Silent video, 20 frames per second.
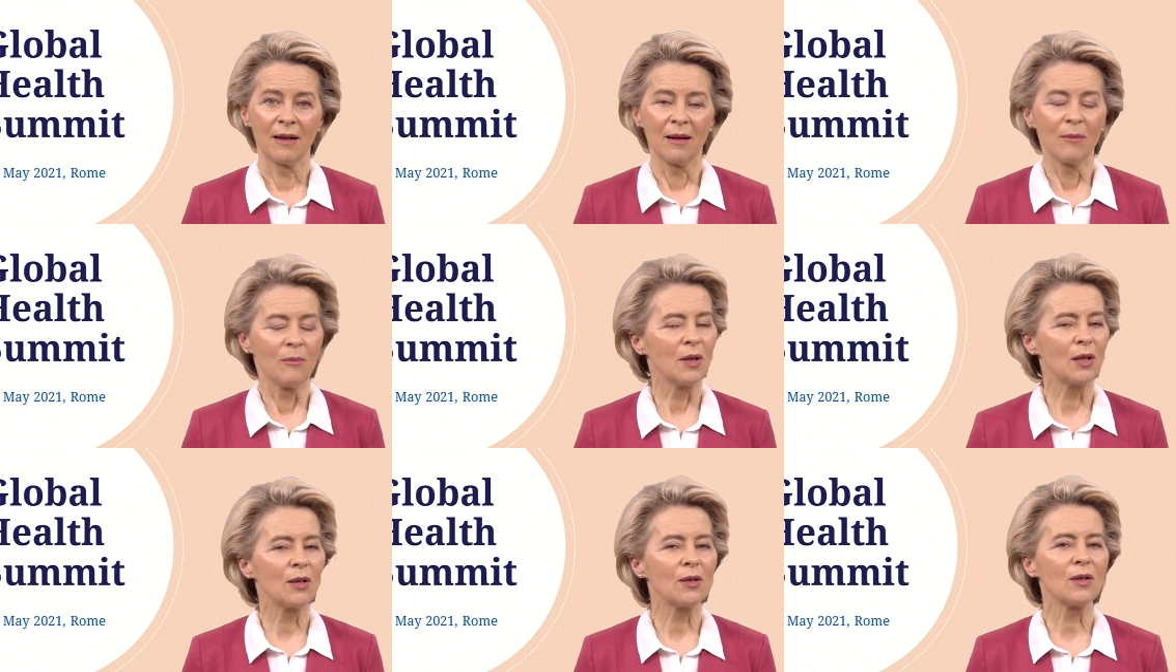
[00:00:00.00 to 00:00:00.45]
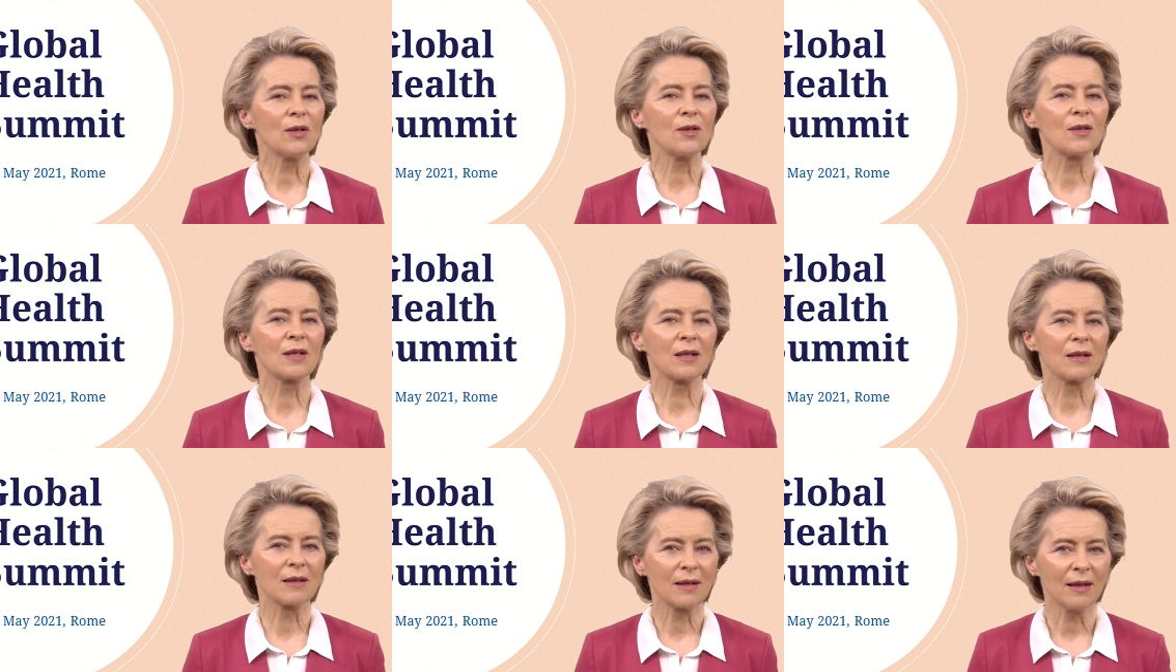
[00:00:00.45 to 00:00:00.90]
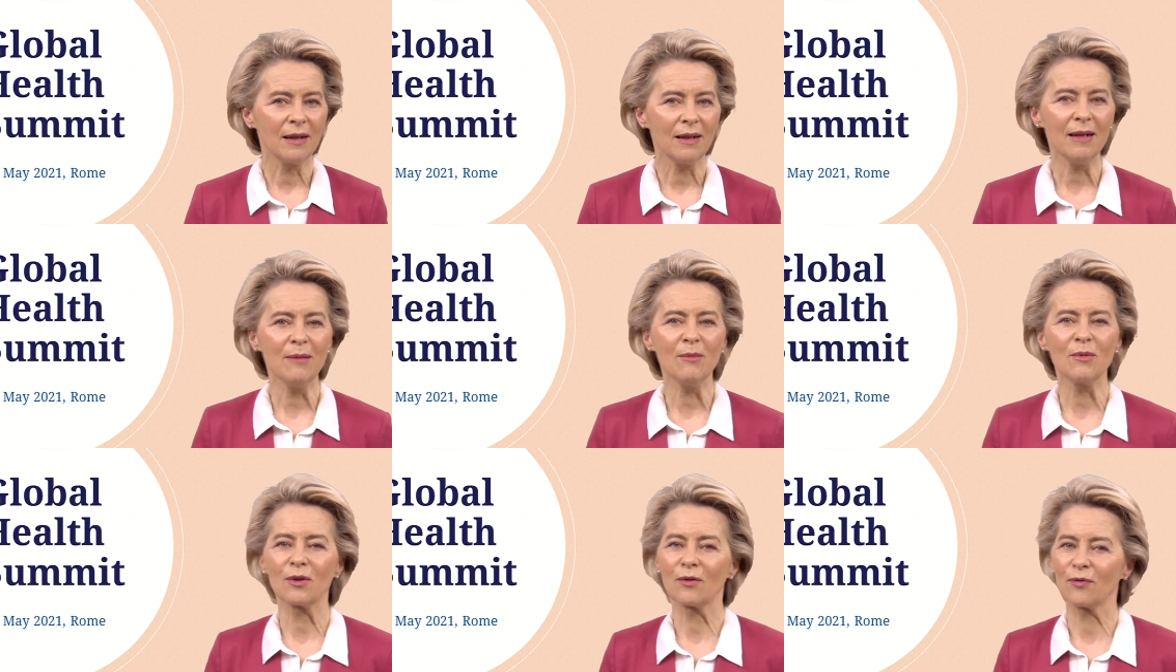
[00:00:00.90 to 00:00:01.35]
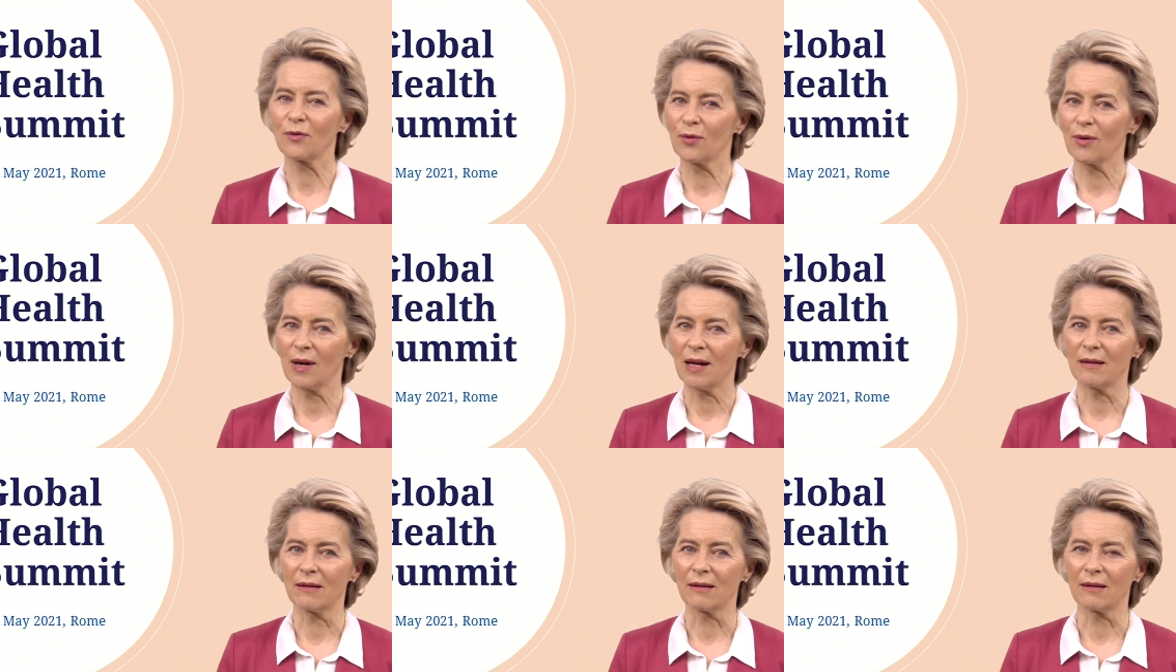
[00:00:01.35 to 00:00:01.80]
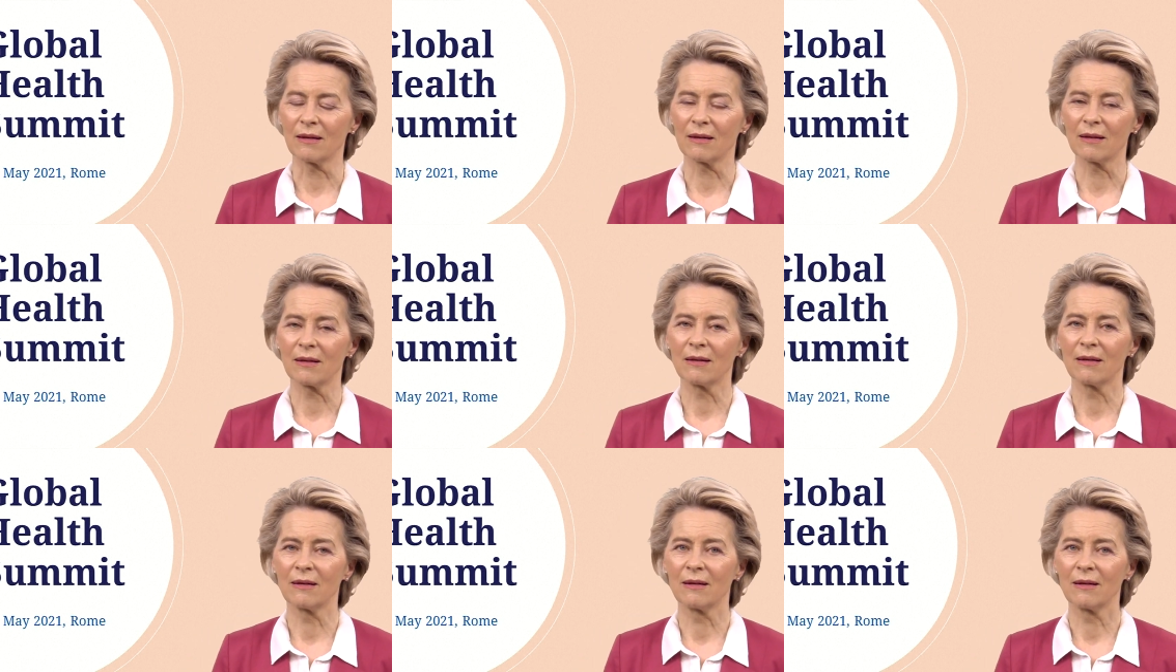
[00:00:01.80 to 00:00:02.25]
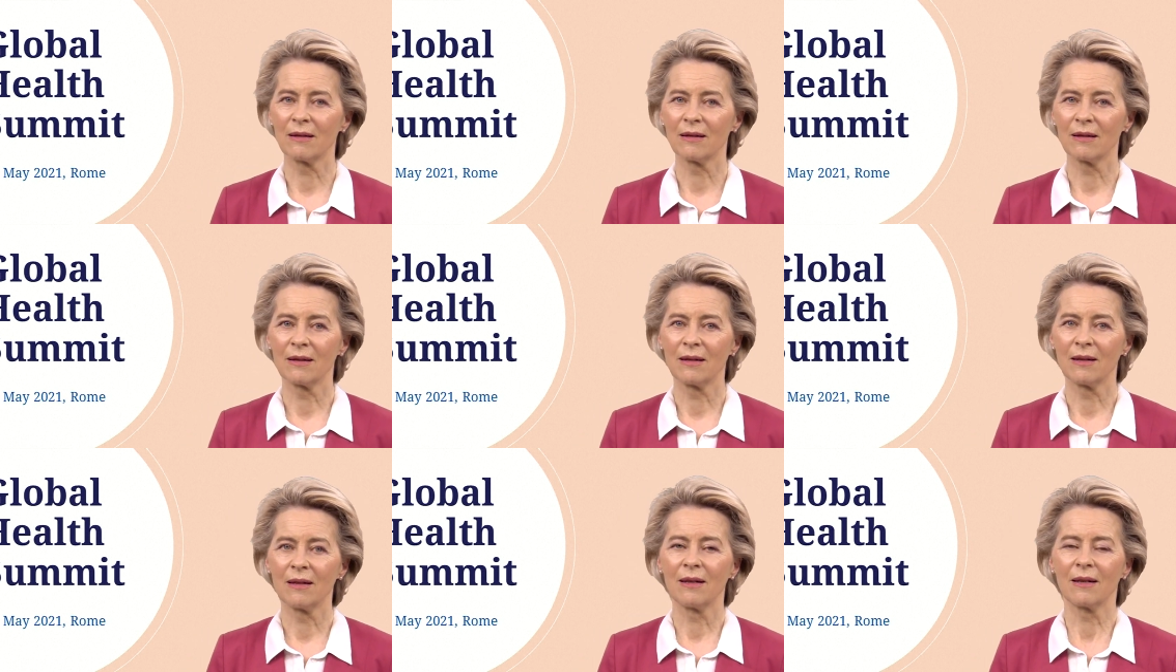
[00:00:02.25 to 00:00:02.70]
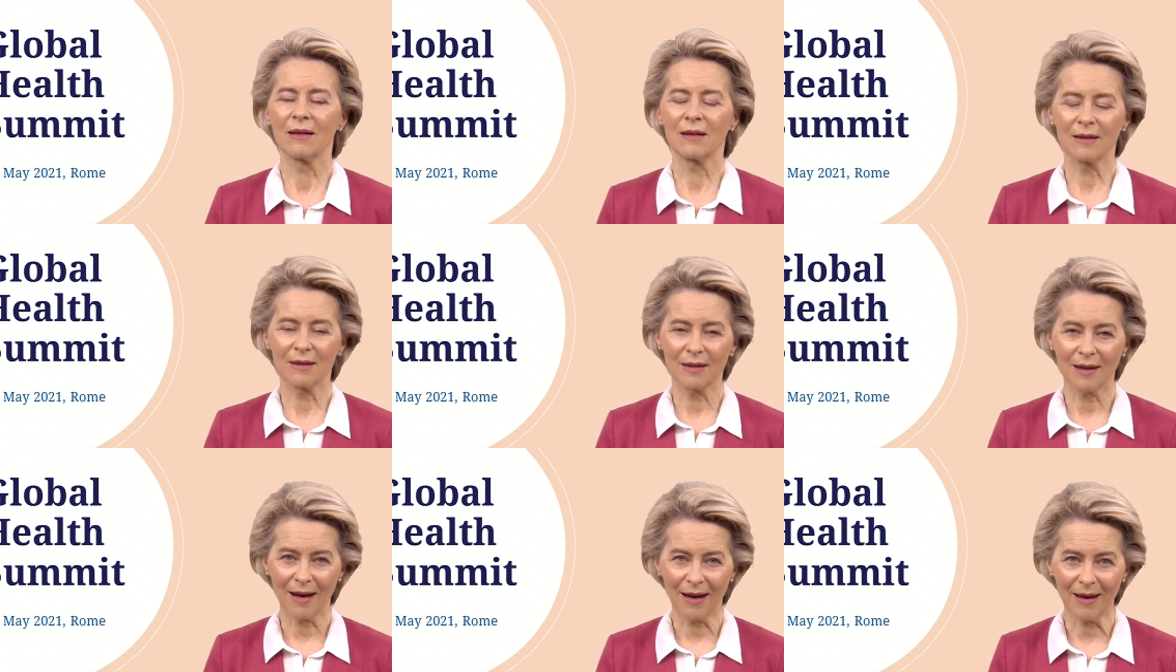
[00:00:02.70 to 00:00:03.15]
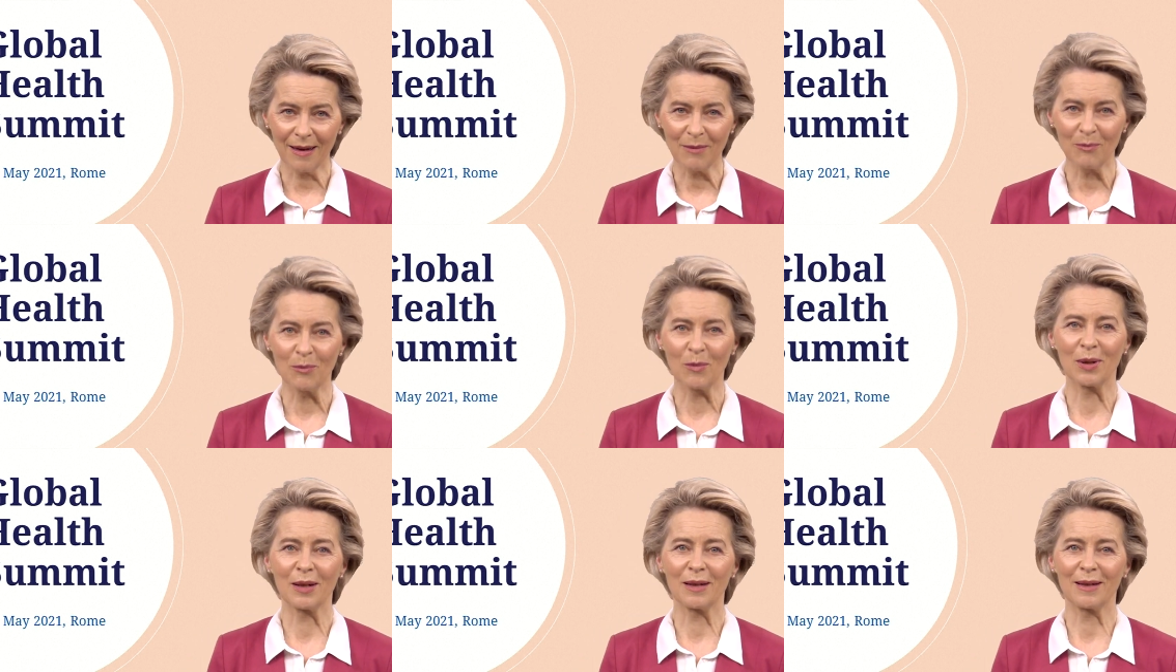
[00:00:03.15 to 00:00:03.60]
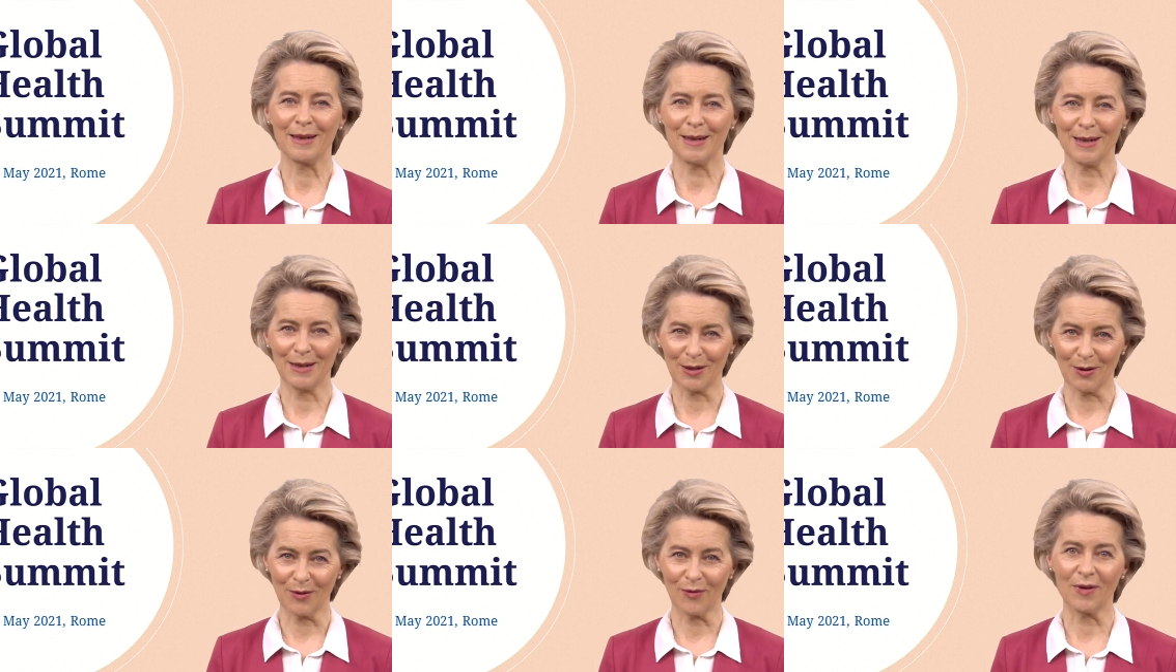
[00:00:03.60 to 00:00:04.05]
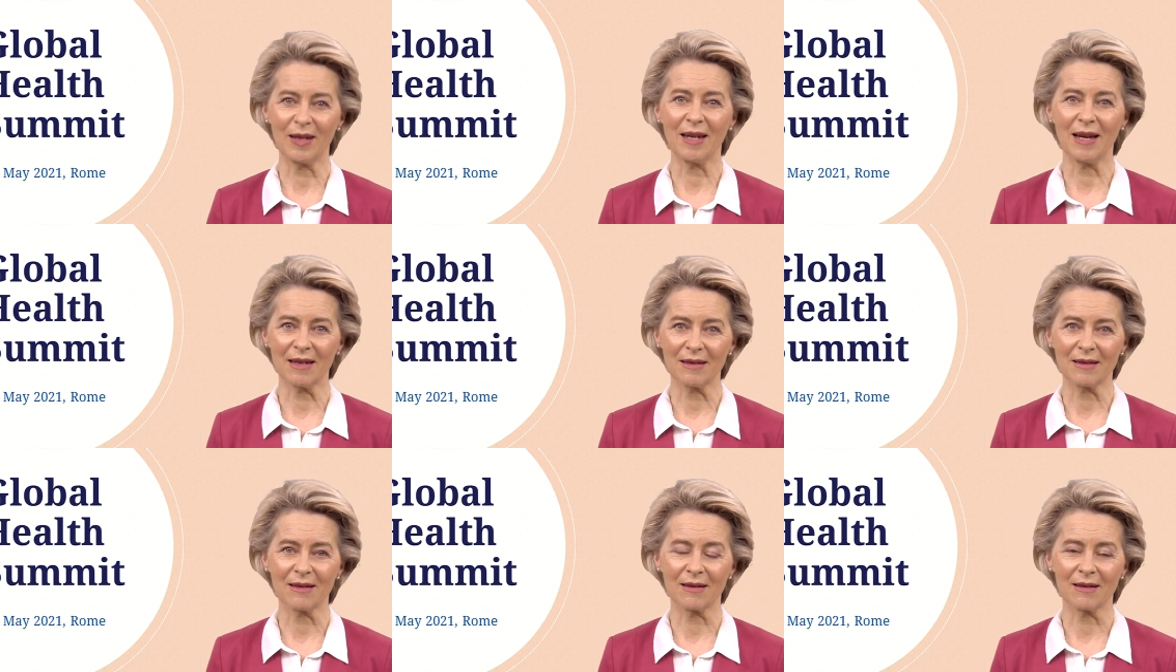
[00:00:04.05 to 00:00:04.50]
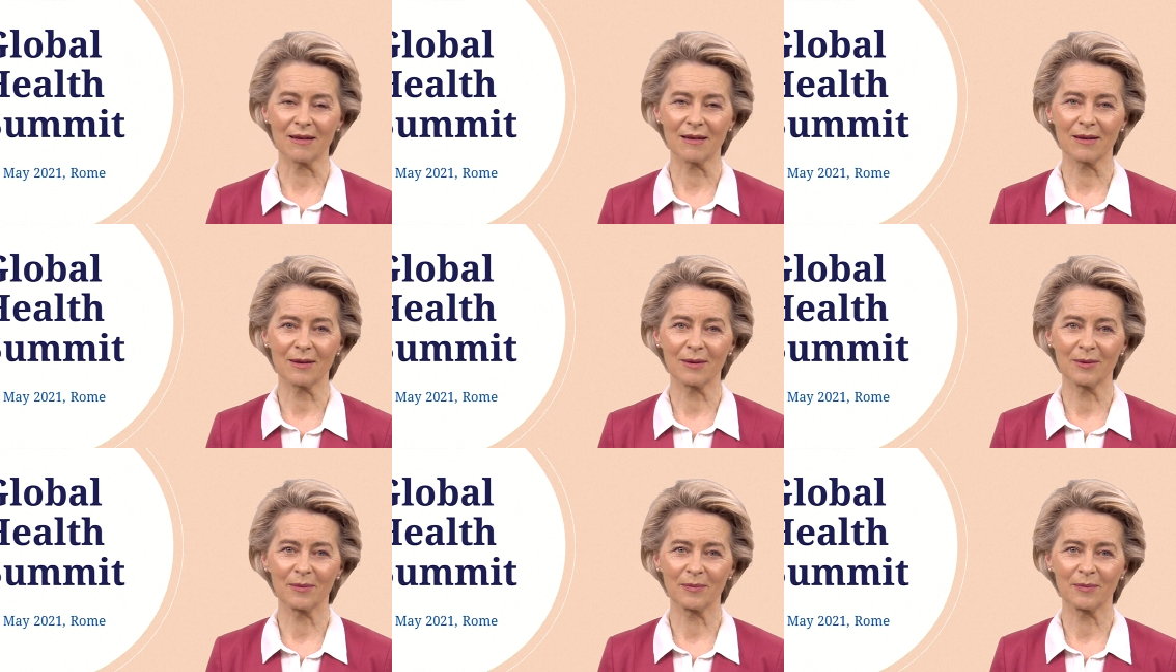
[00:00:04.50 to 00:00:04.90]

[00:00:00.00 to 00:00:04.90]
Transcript: because in times of crisis, time is of the essence.